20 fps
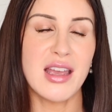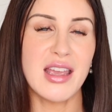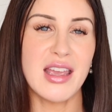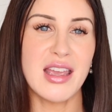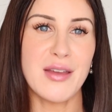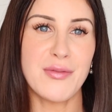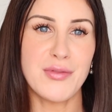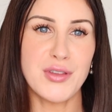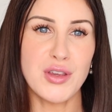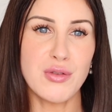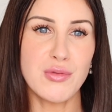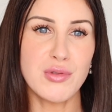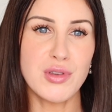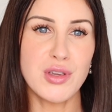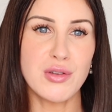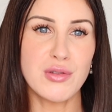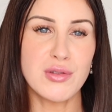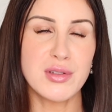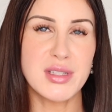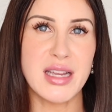If you
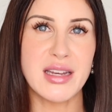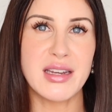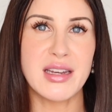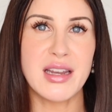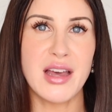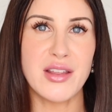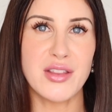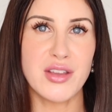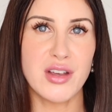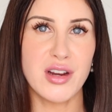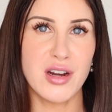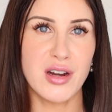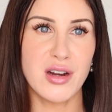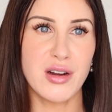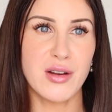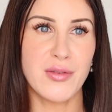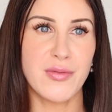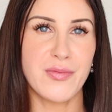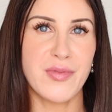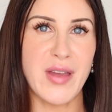use
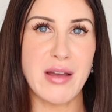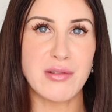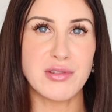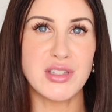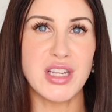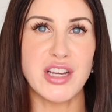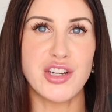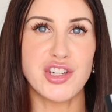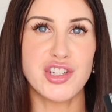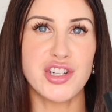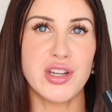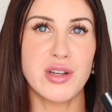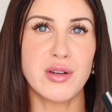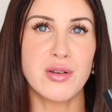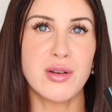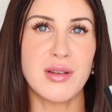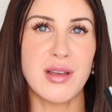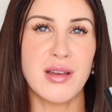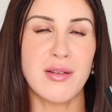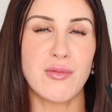another
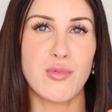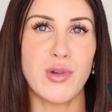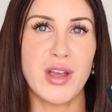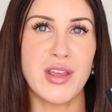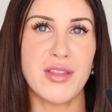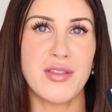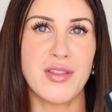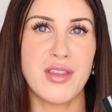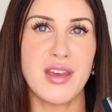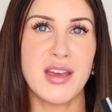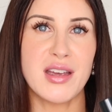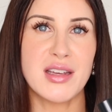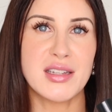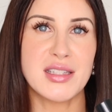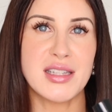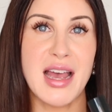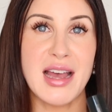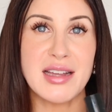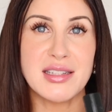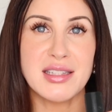foundation with
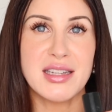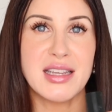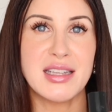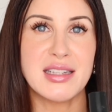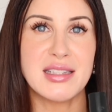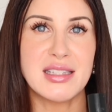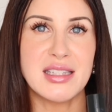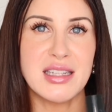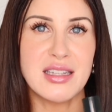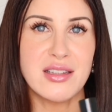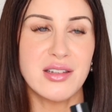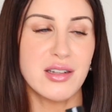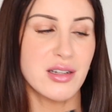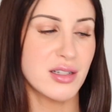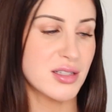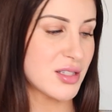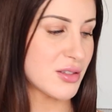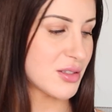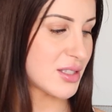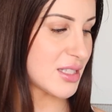this as a concealer,
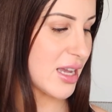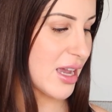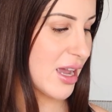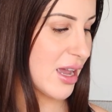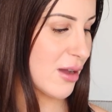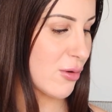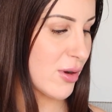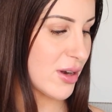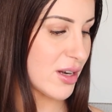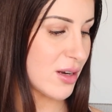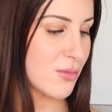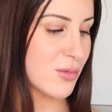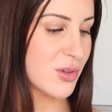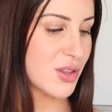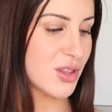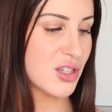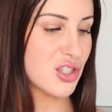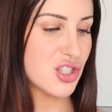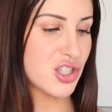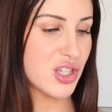so say I went in with
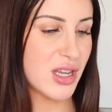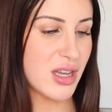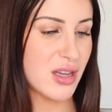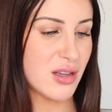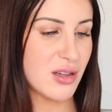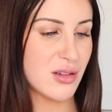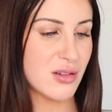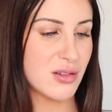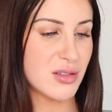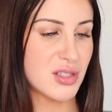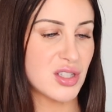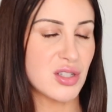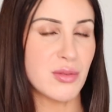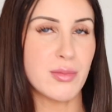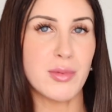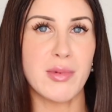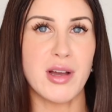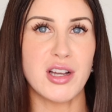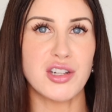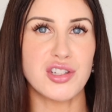the Chanel
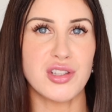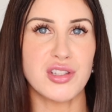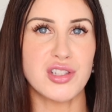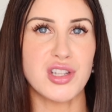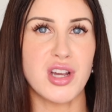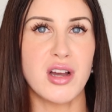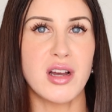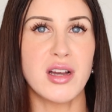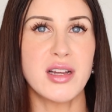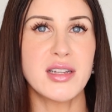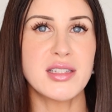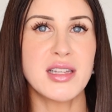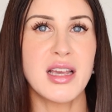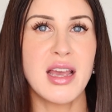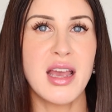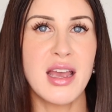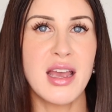Sublimage Le Teint,